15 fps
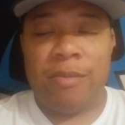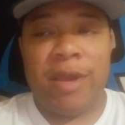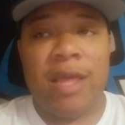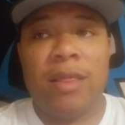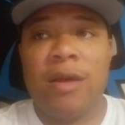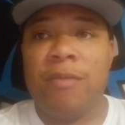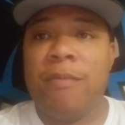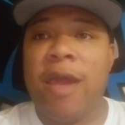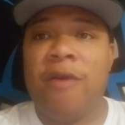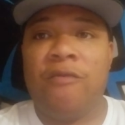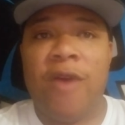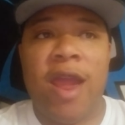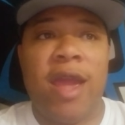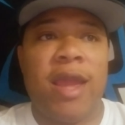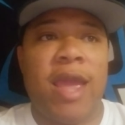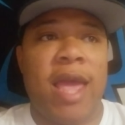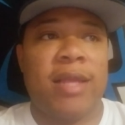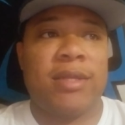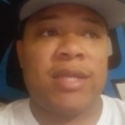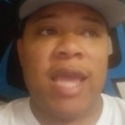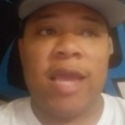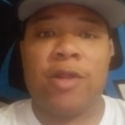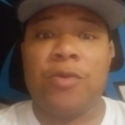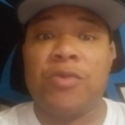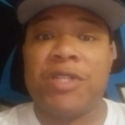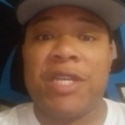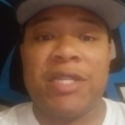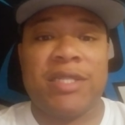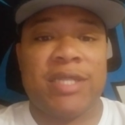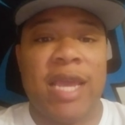Man, look, Matt Ryan got sacked and was
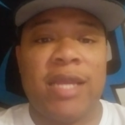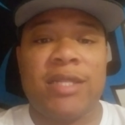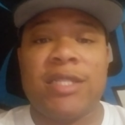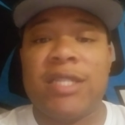getting sacked